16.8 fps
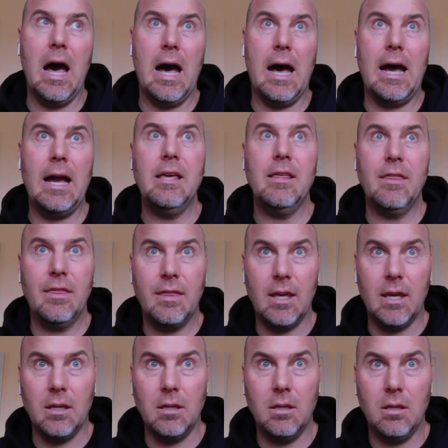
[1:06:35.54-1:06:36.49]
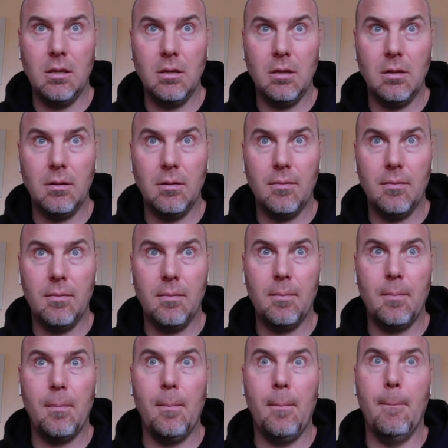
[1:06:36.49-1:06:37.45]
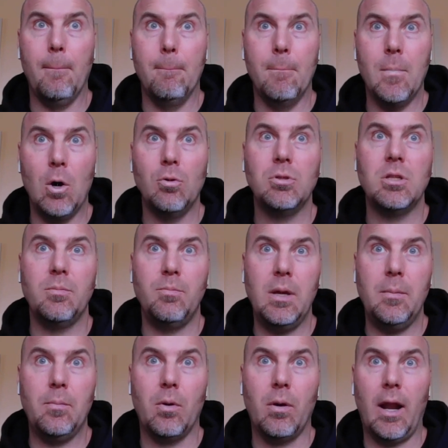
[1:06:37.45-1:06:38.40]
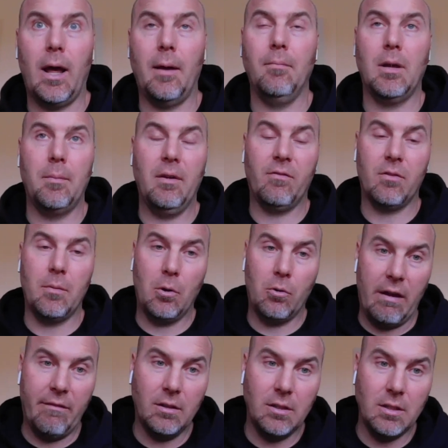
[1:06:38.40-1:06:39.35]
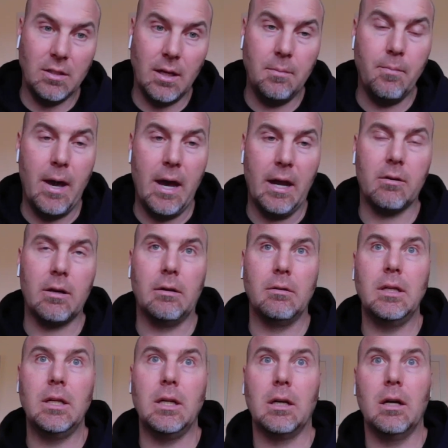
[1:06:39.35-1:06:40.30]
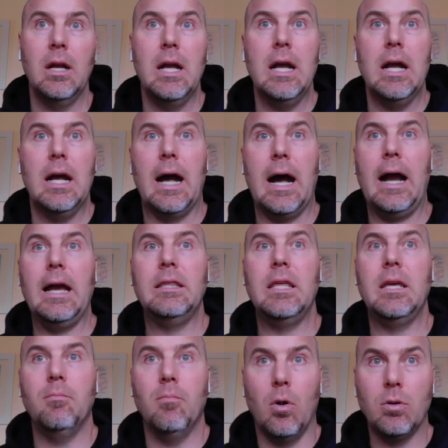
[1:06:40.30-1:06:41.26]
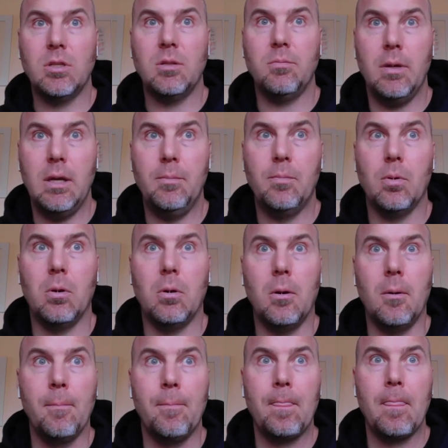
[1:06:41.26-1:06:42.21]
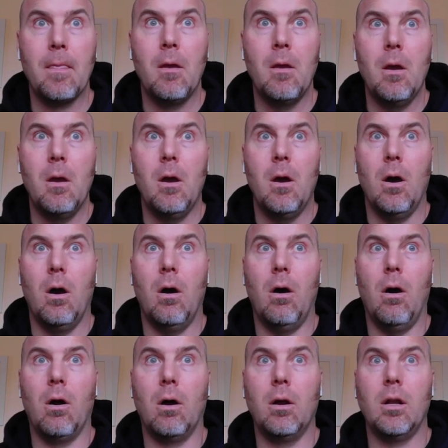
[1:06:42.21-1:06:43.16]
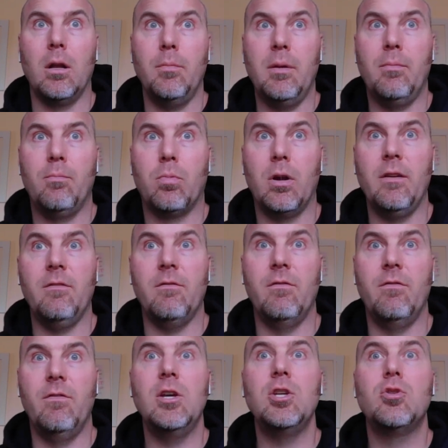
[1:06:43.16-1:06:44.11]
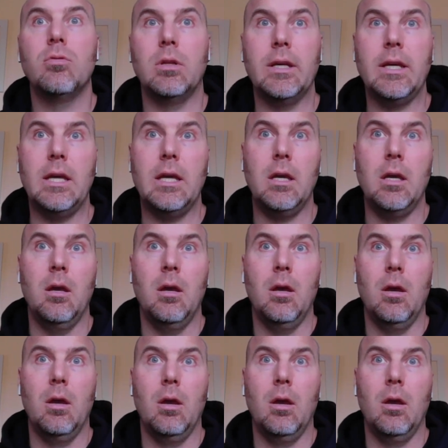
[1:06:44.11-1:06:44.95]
I think most people, and I'm coming from a graphic design background here, I think most people are going to be pretty visually